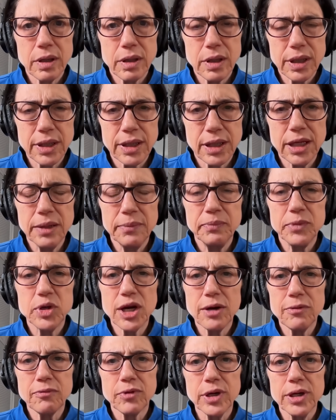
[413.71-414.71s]
Hakeem
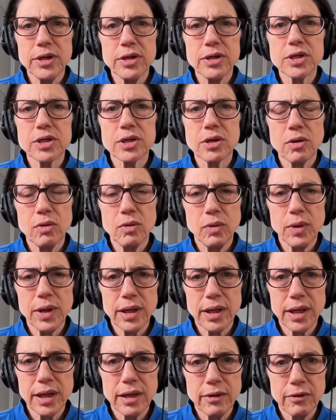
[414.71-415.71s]
Jeffries, we
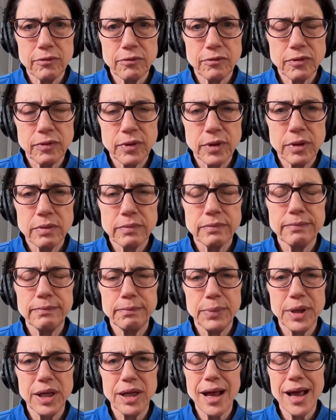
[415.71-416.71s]
have
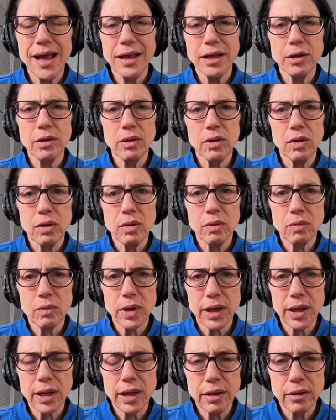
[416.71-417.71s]
Pete Aguilar, we
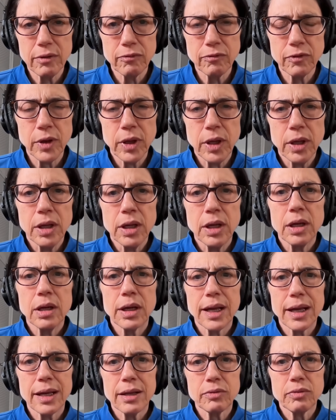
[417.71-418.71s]
have
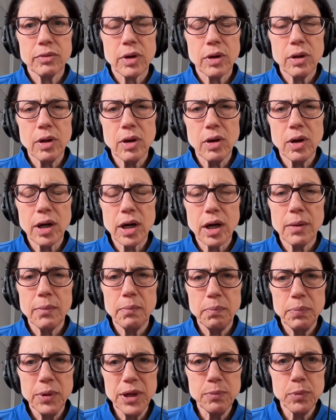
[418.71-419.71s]
Catherine Clark,
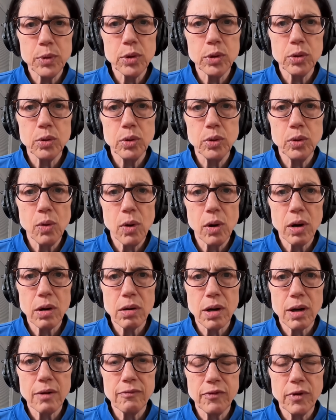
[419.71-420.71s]
people who are
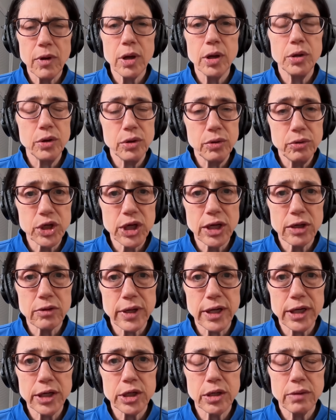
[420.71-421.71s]
of a new
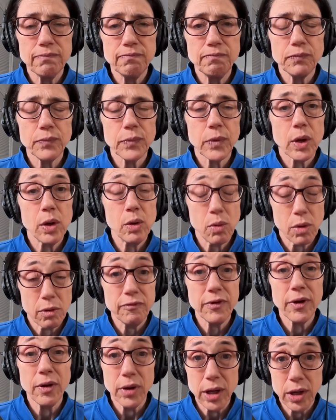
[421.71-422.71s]
generation who are
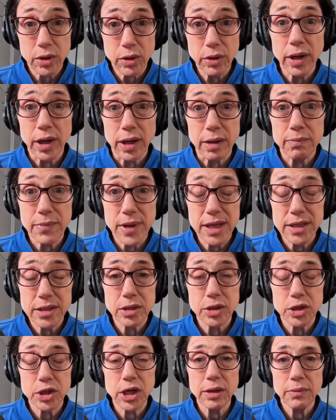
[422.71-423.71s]
very good at
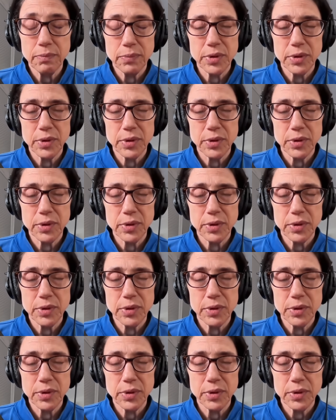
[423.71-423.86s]
messaging,